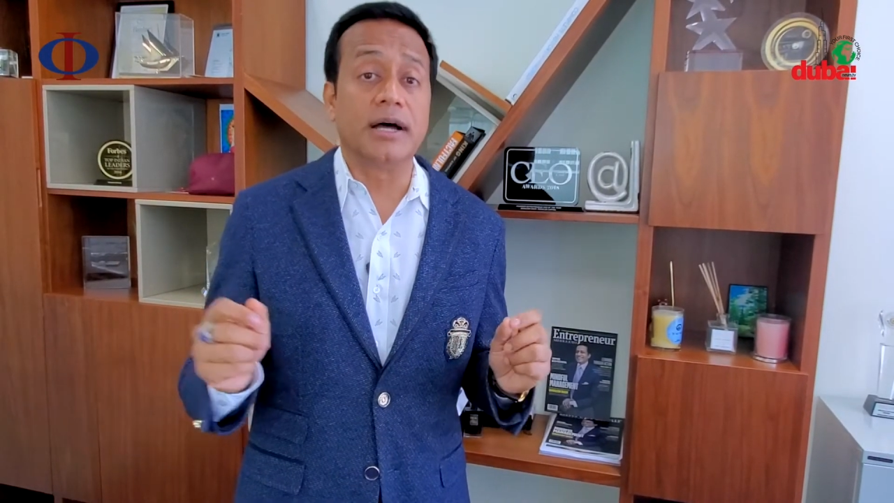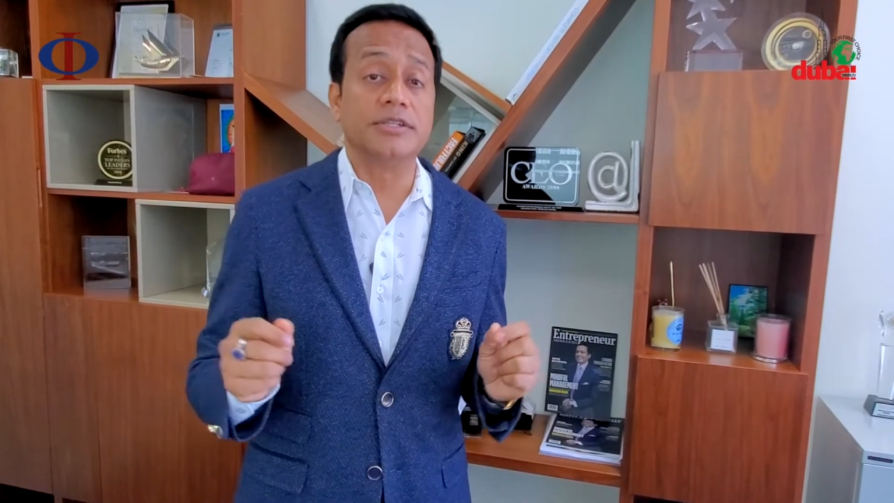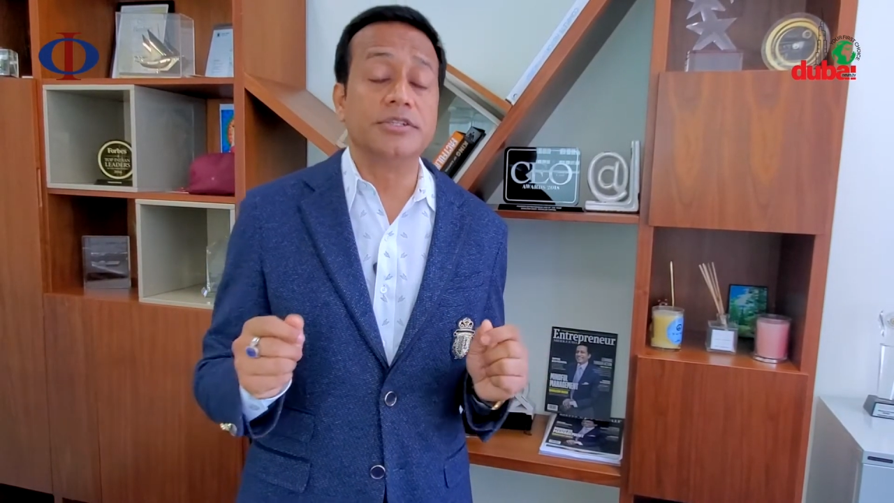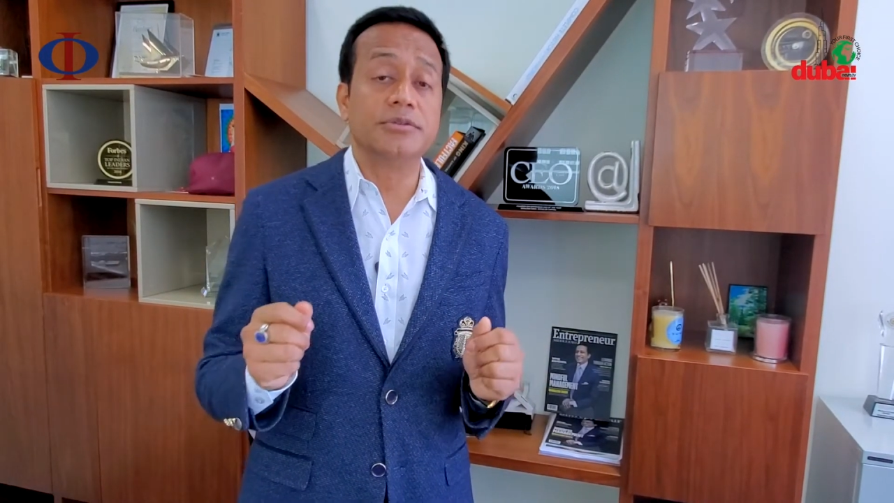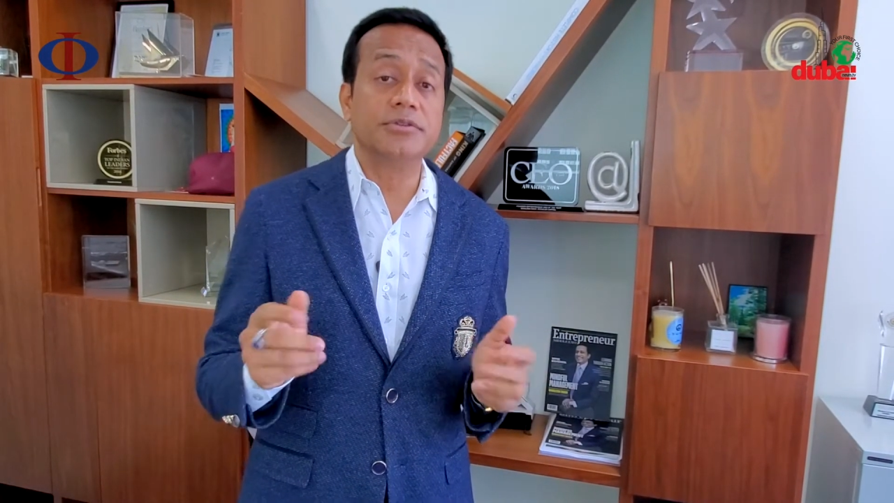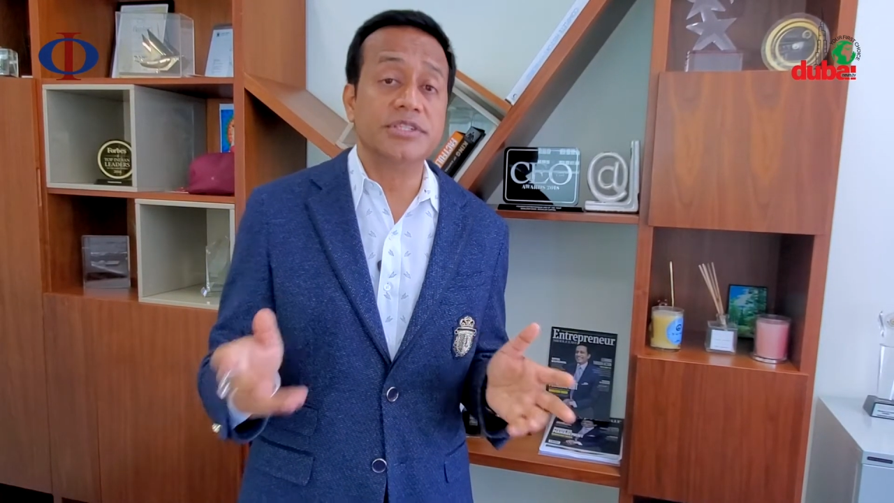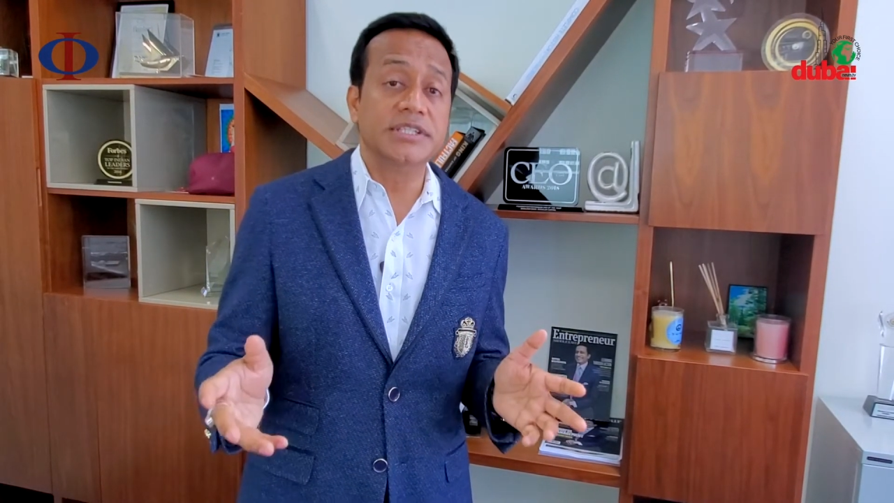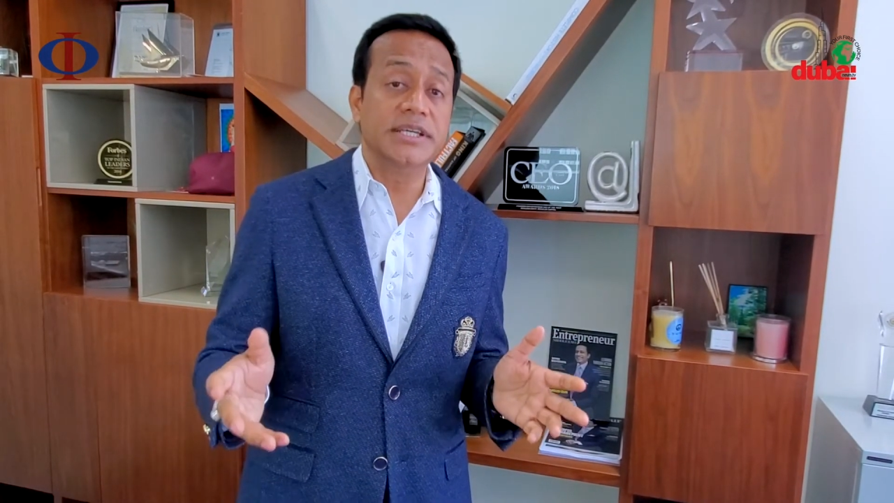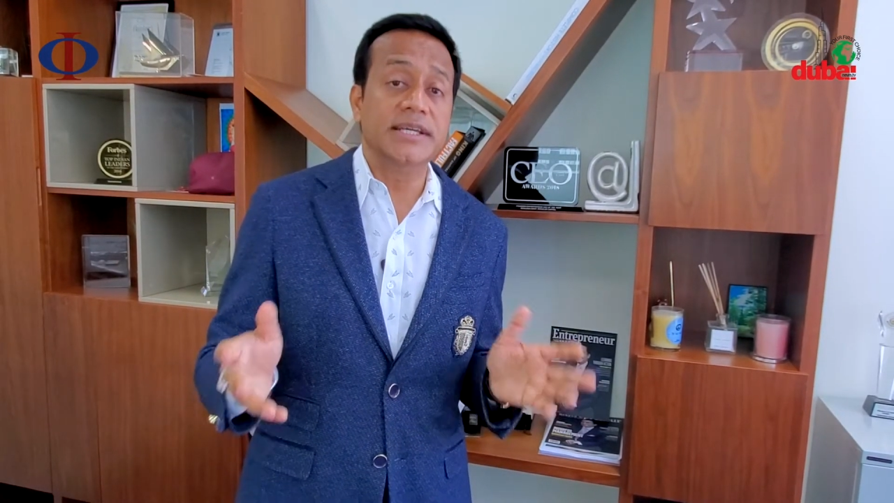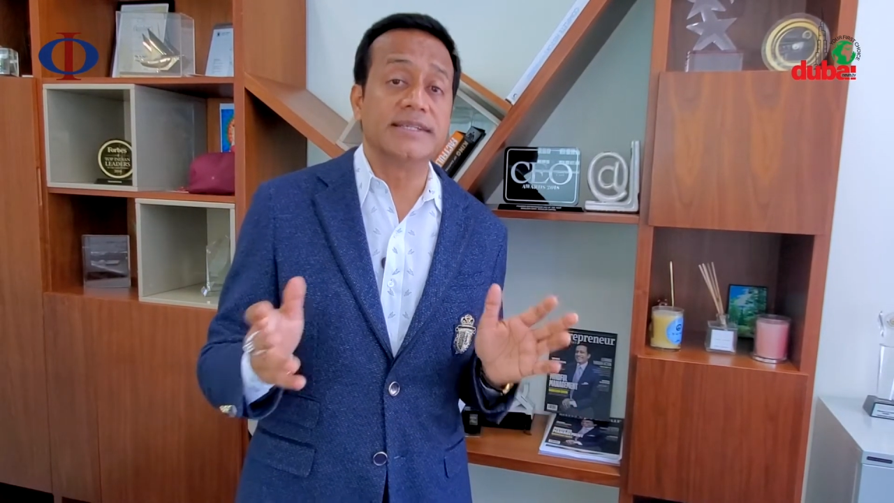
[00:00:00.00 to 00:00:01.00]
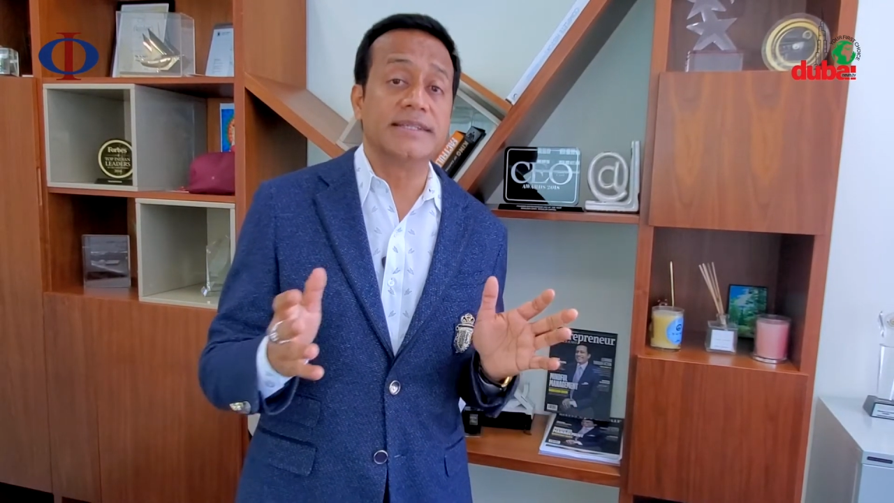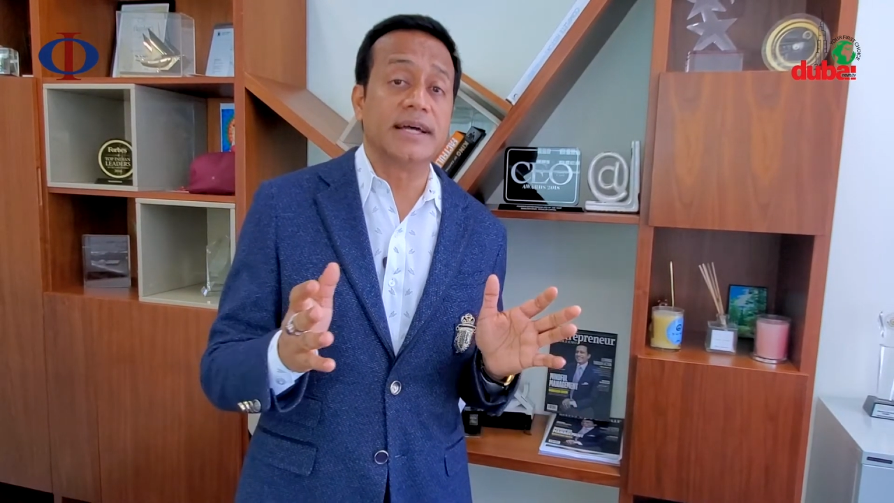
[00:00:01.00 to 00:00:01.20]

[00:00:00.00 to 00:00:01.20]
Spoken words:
as you could see, is